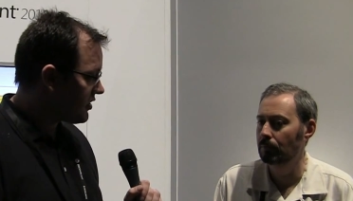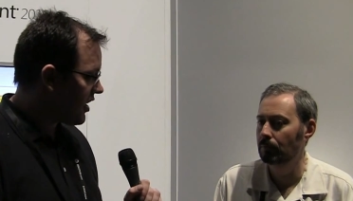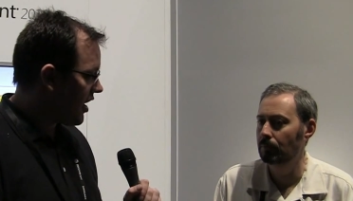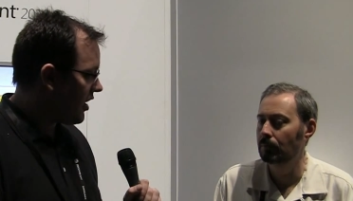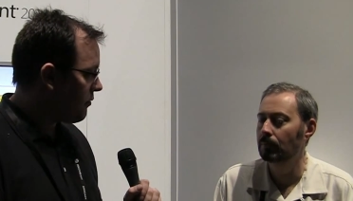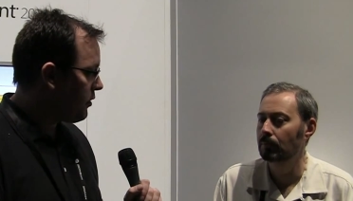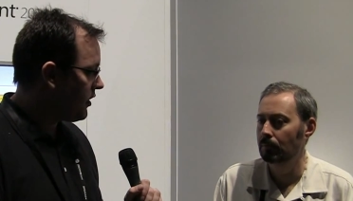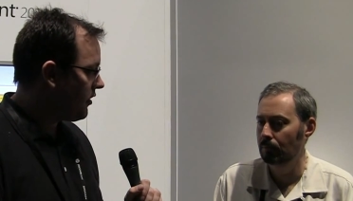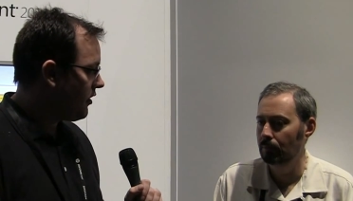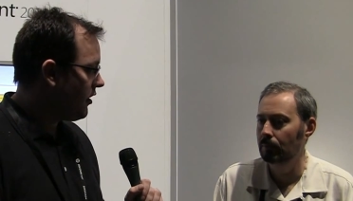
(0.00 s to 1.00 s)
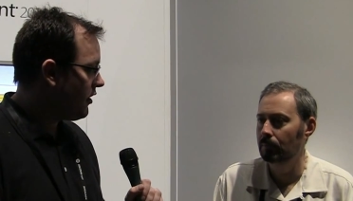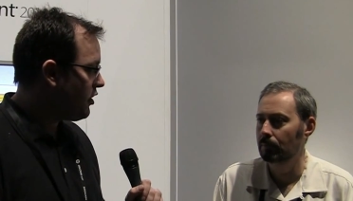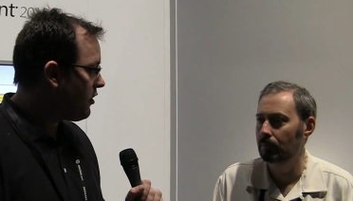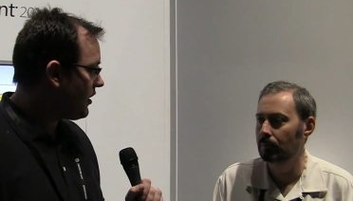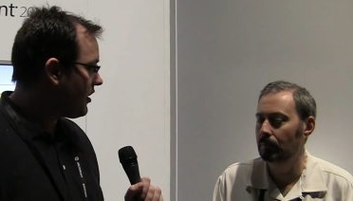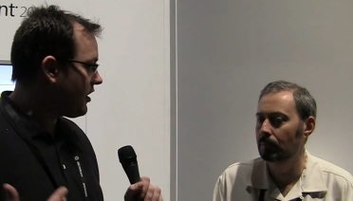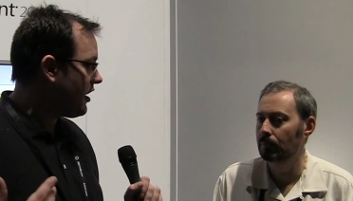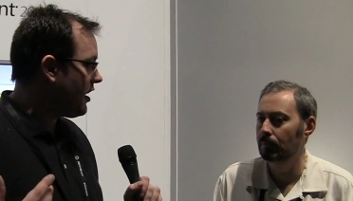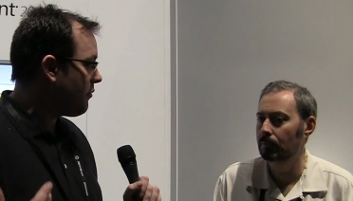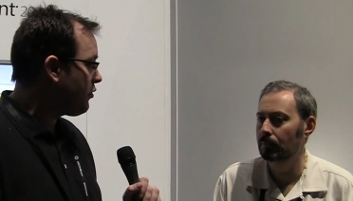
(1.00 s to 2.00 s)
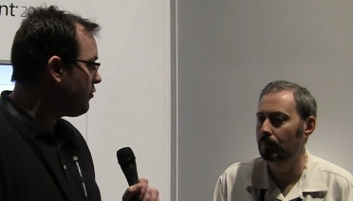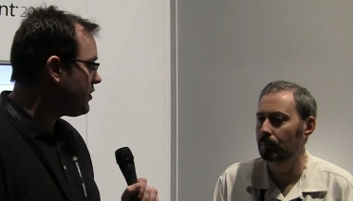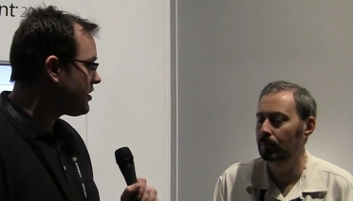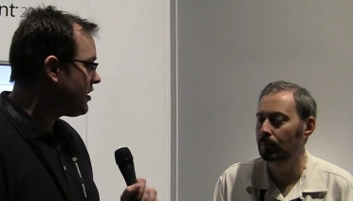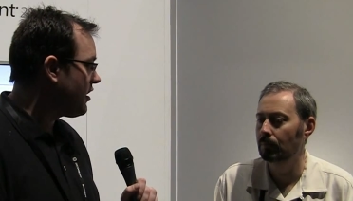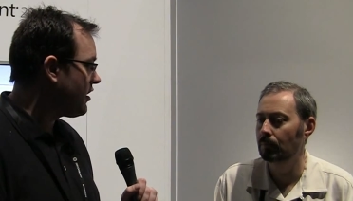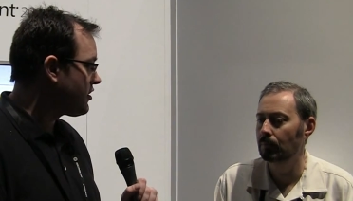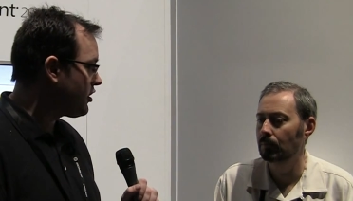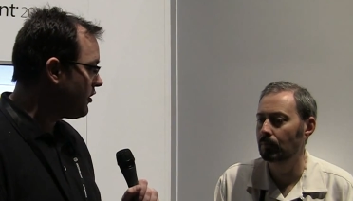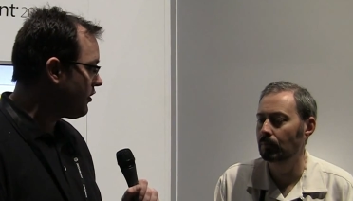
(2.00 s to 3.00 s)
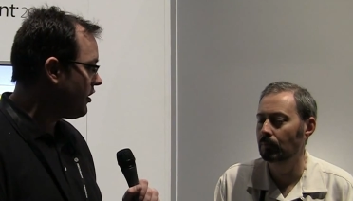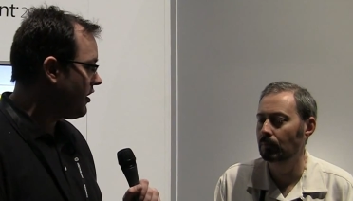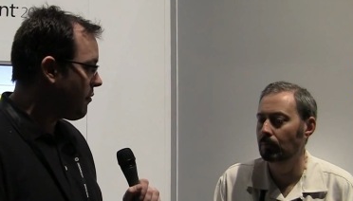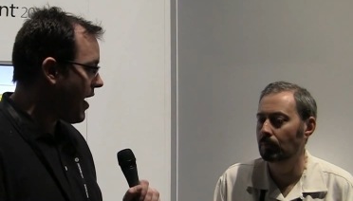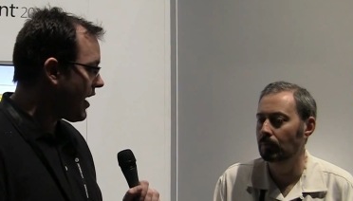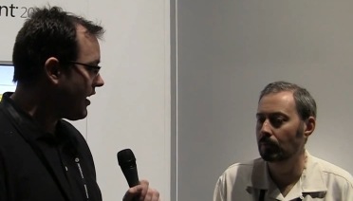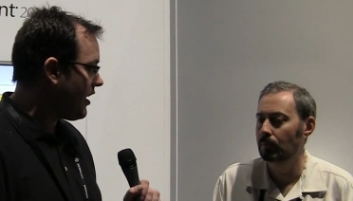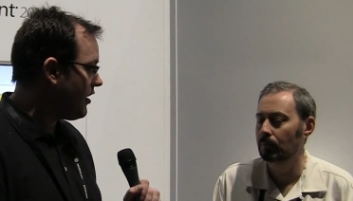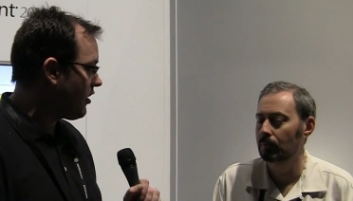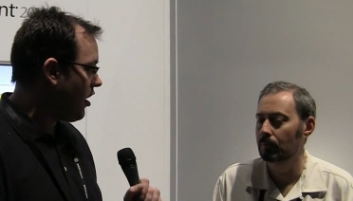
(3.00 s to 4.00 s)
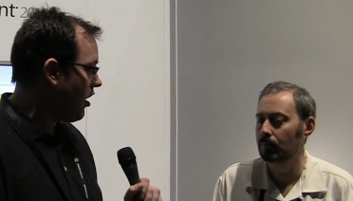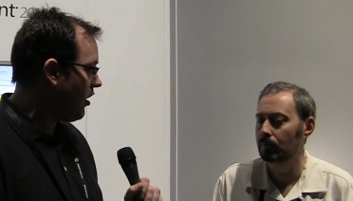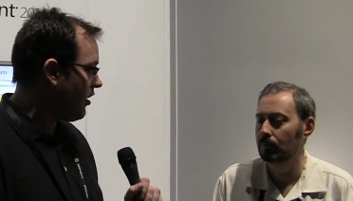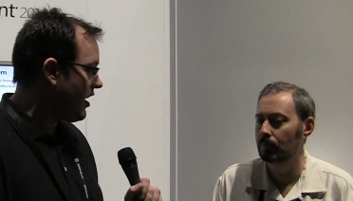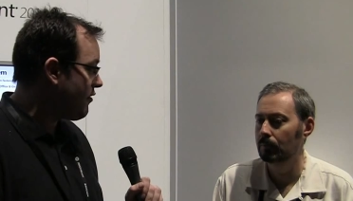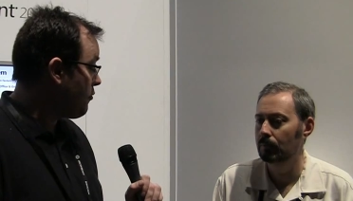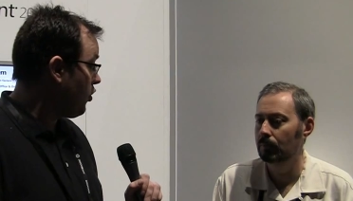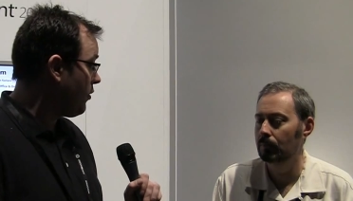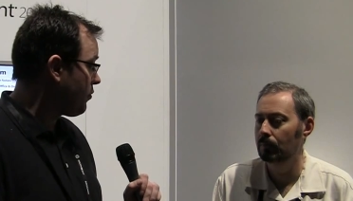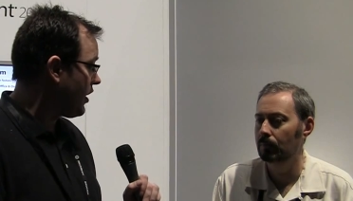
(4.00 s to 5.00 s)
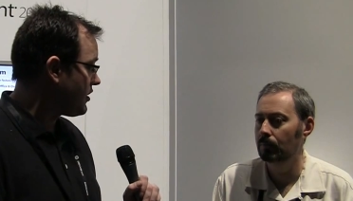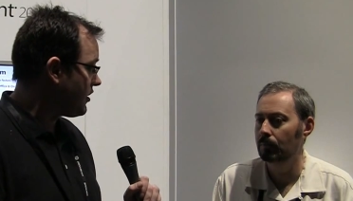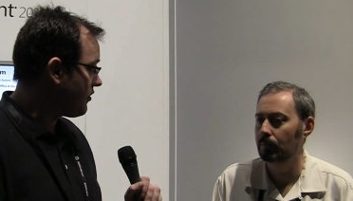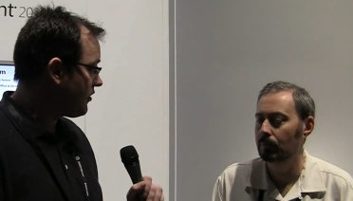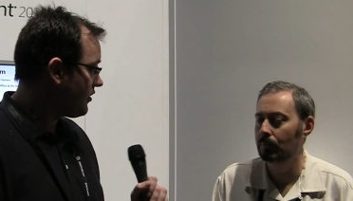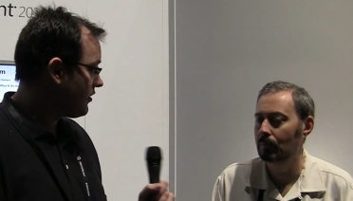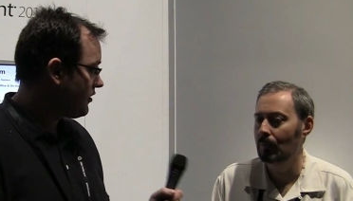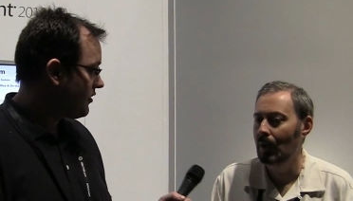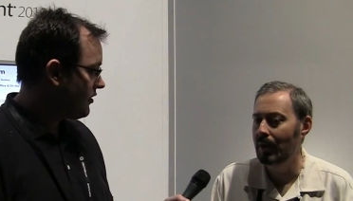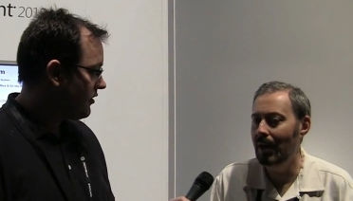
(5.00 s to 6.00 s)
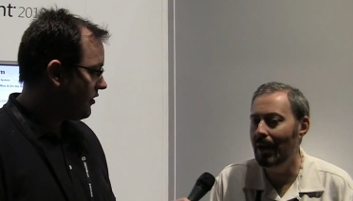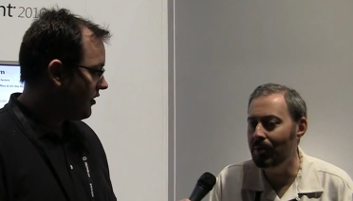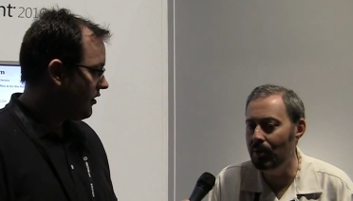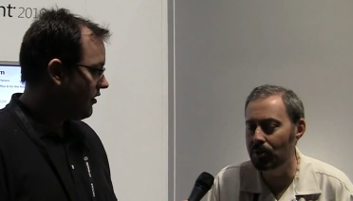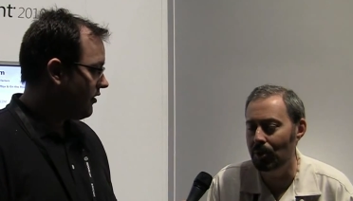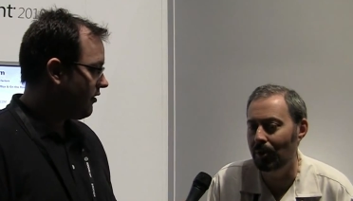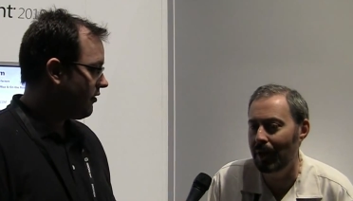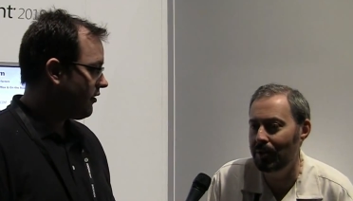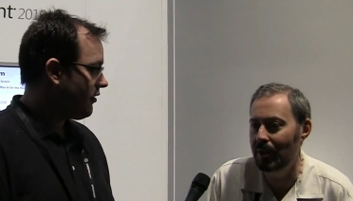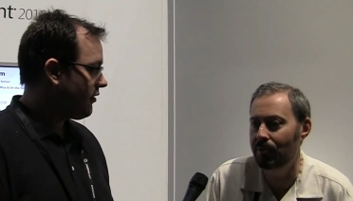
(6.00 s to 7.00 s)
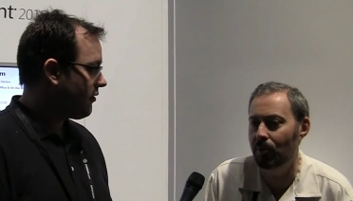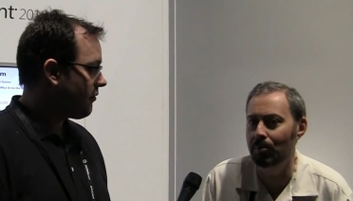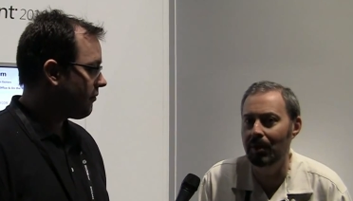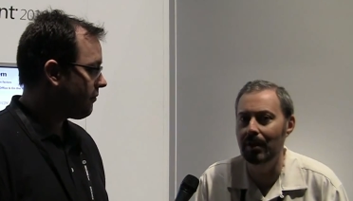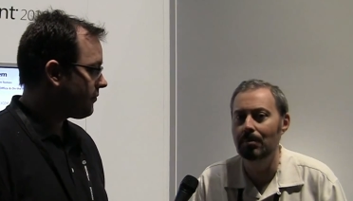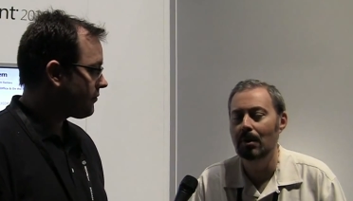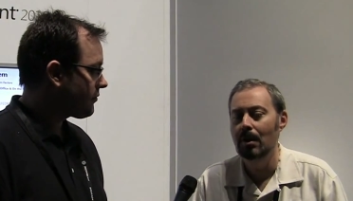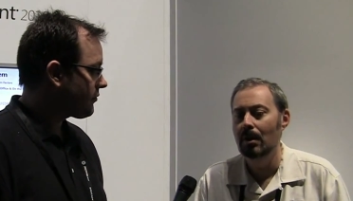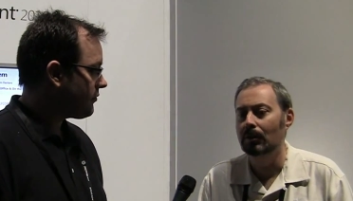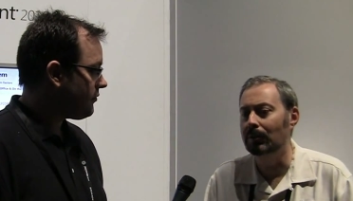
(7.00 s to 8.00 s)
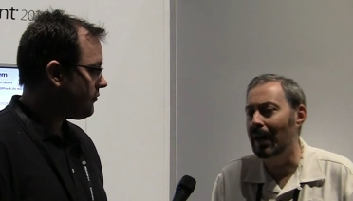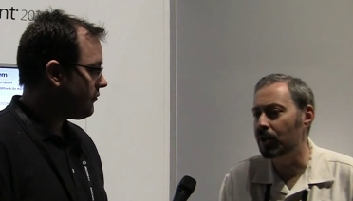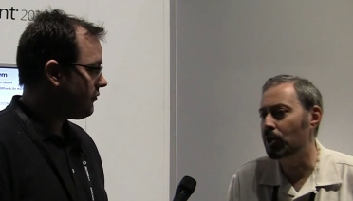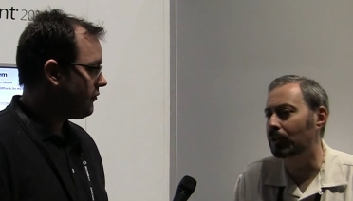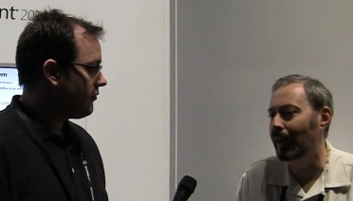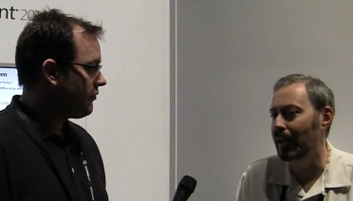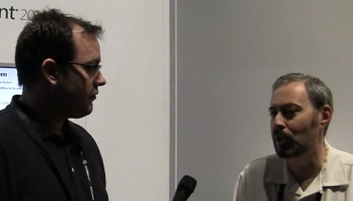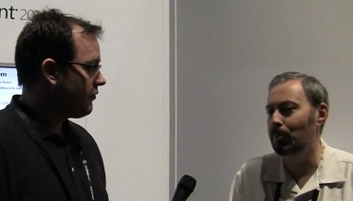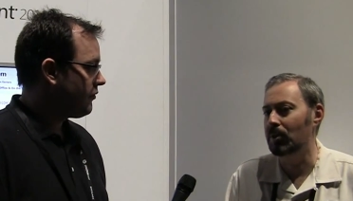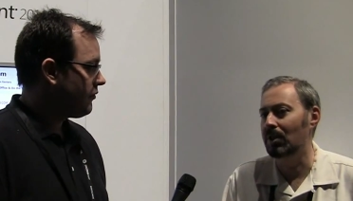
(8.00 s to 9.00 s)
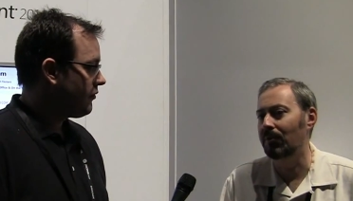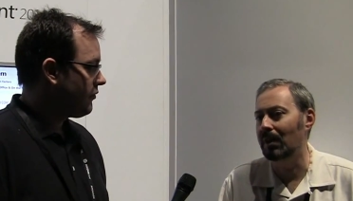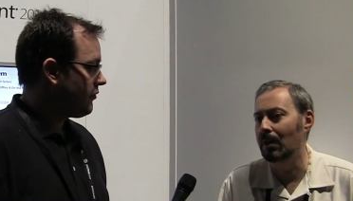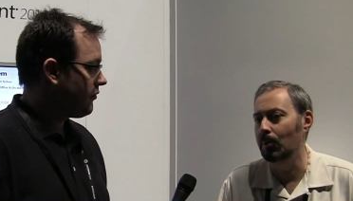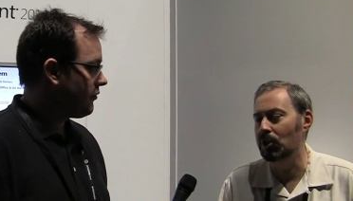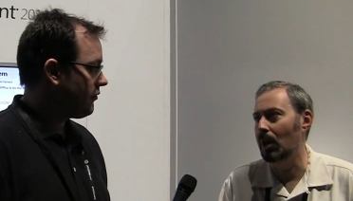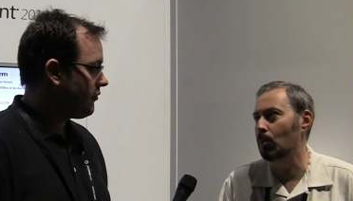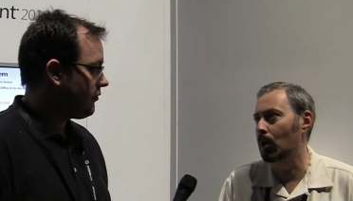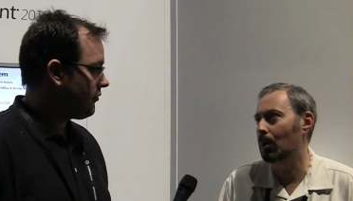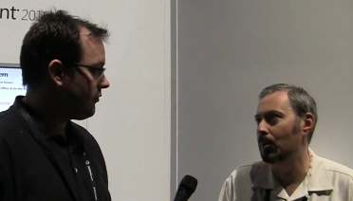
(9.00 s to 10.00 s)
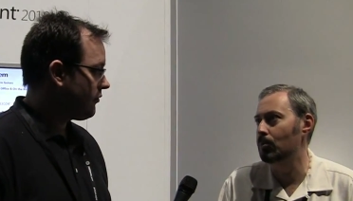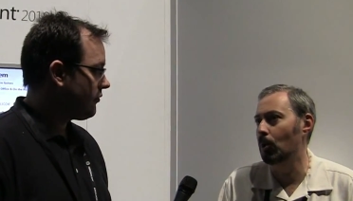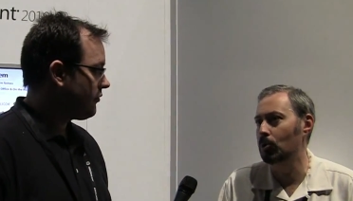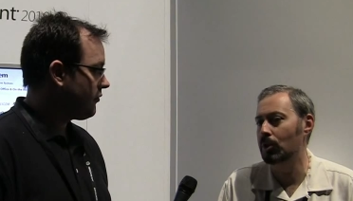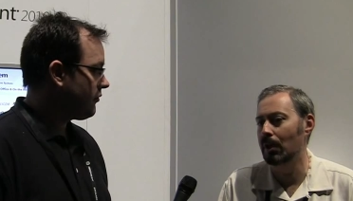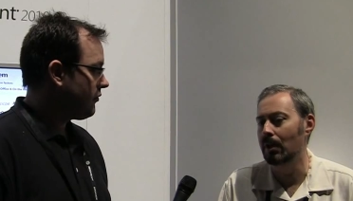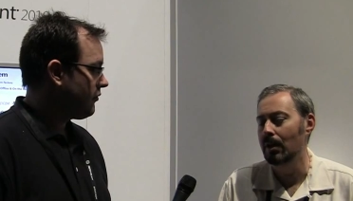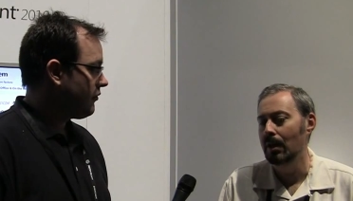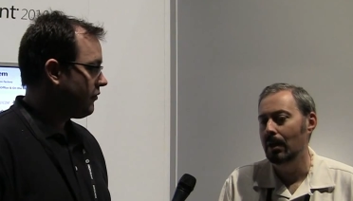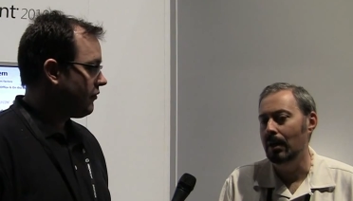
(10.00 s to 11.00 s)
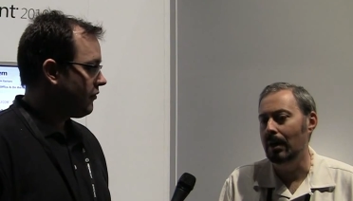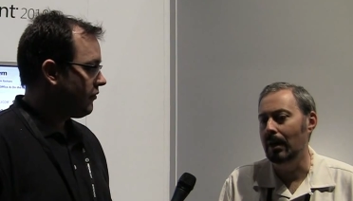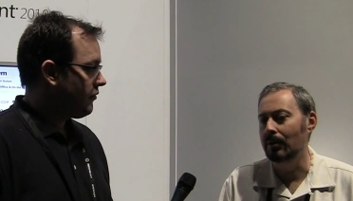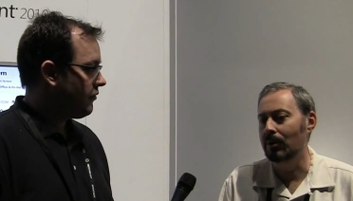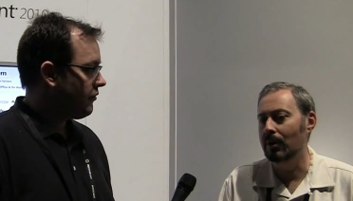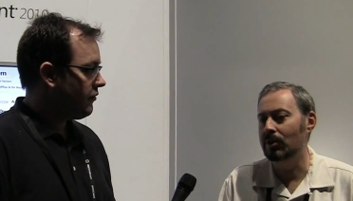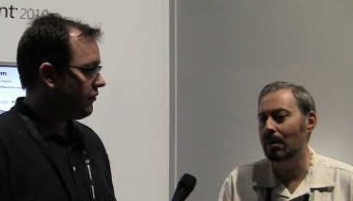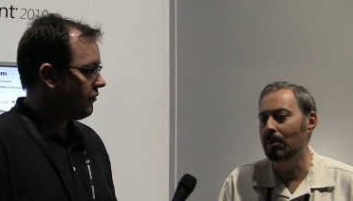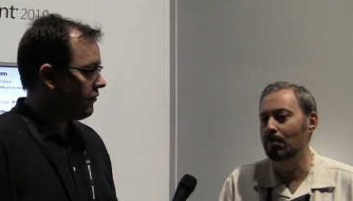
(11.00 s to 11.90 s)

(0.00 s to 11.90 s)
Speaker 1: side, but you think that the improvements in the server and the backend are even more impressive?
Speaker 2: Yeah, I think so. I think from the large clients specifically, which I work with mostly, uh, there are some